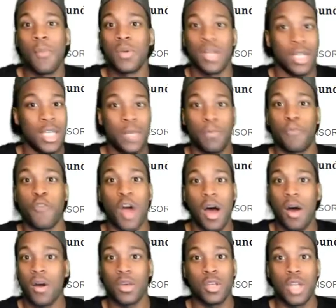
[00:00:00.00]
to
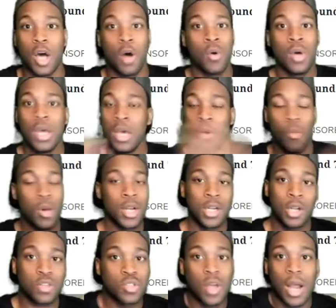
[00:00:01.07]
leapfrog, you know, one of
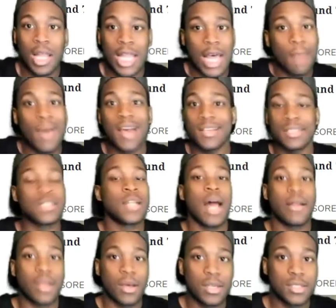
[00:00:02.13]
those starting linebackers, then I
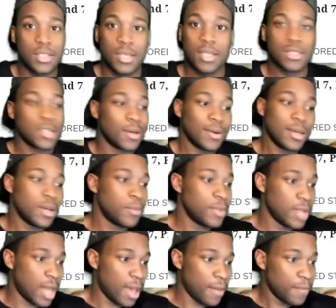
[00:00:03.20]
know he's good, so it'll be
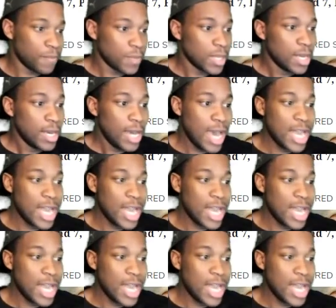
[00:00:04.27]
that. And